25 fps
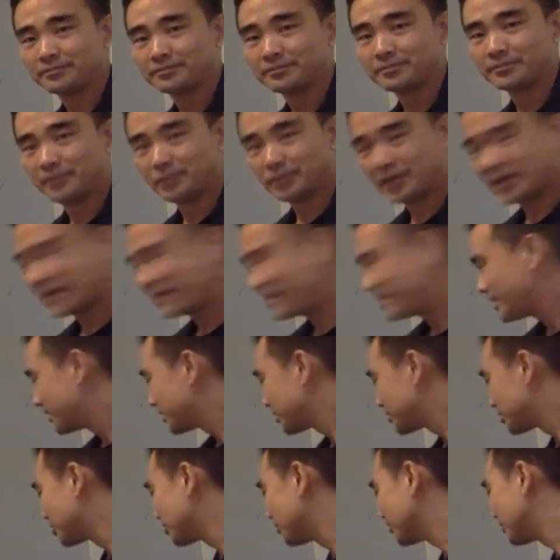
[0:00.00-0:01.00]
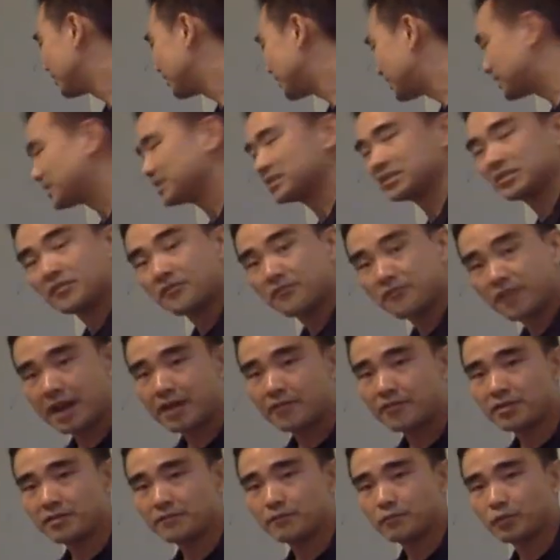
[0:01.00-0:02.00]
Okay, so this is a
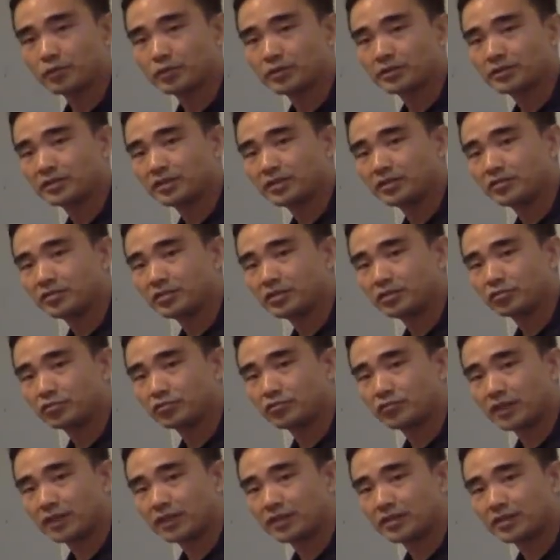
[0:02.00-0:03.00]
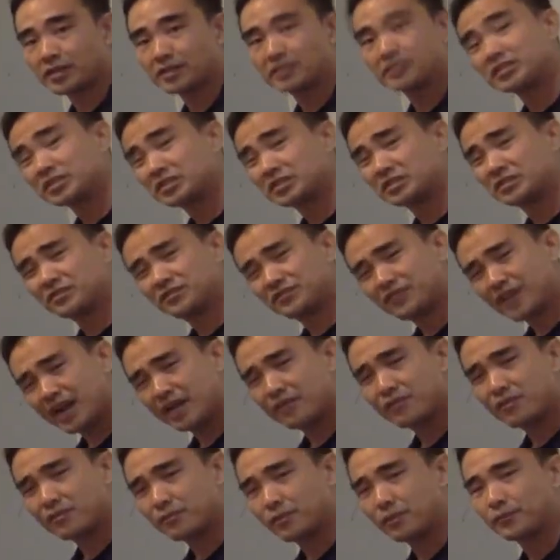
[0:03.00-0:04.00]
very important thing you need to recognize. It's
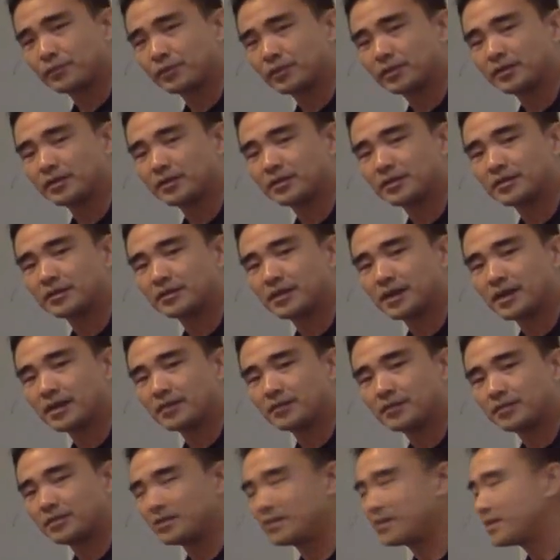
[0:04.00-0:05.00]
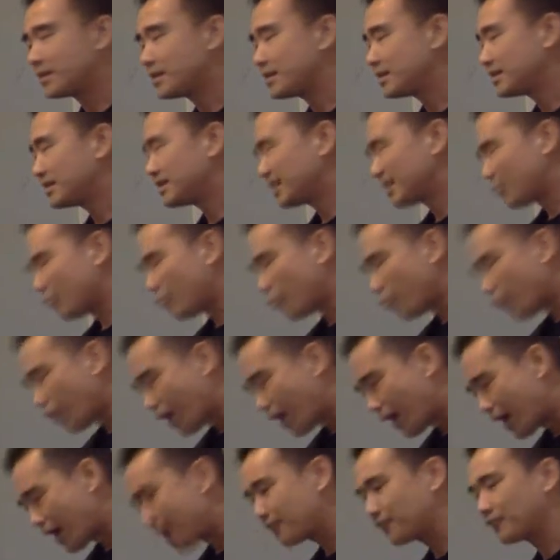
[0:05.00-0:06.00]
very popular in IB. The
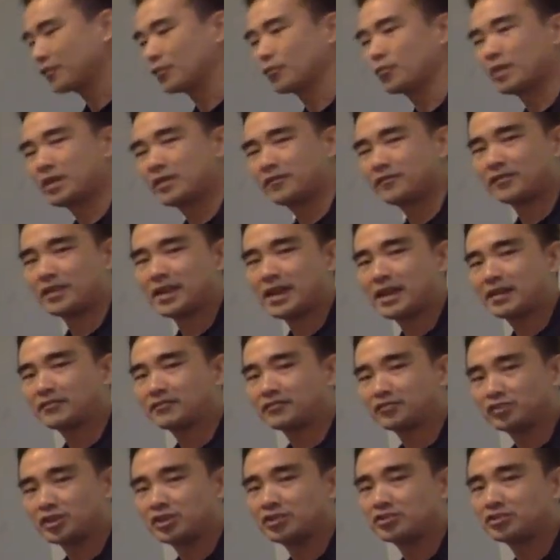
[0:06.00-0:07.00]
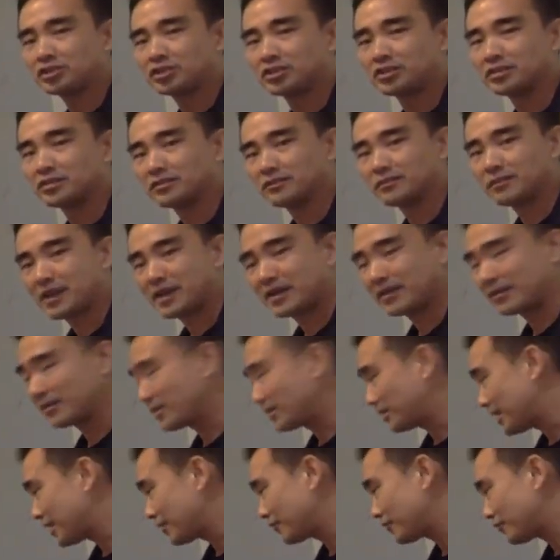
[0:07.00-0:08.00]
half a wavelength change in
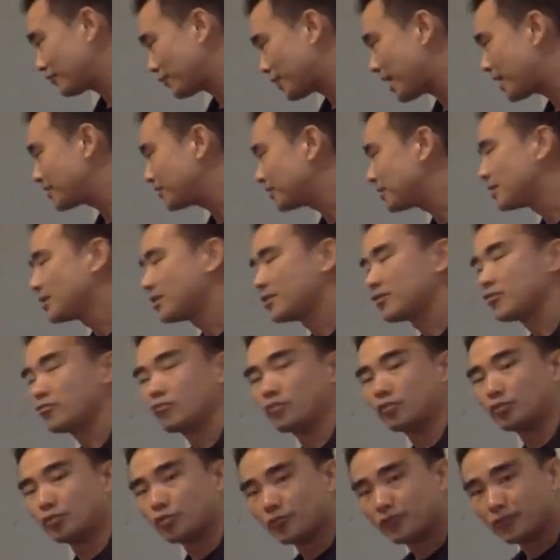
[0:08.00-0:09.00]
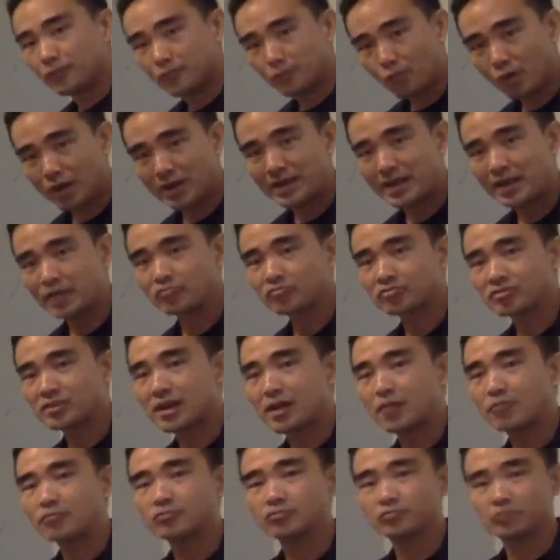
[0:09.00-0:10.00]
length of pipe will go from one loud
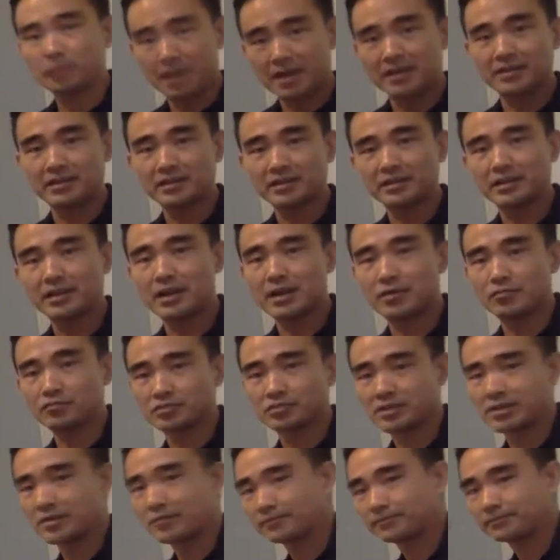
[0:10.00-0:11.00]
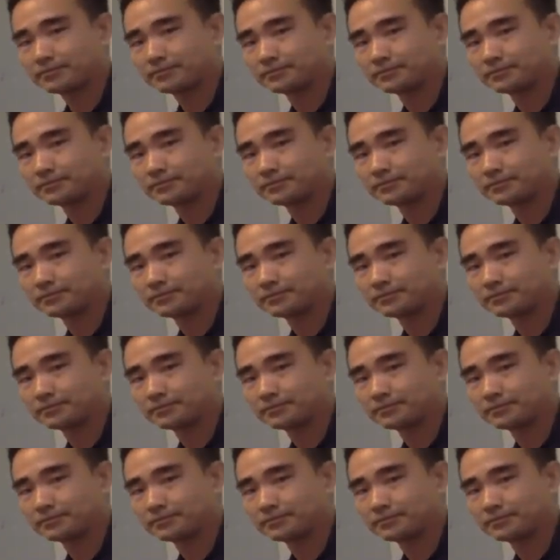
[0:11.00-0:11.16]
sound to another loud sound.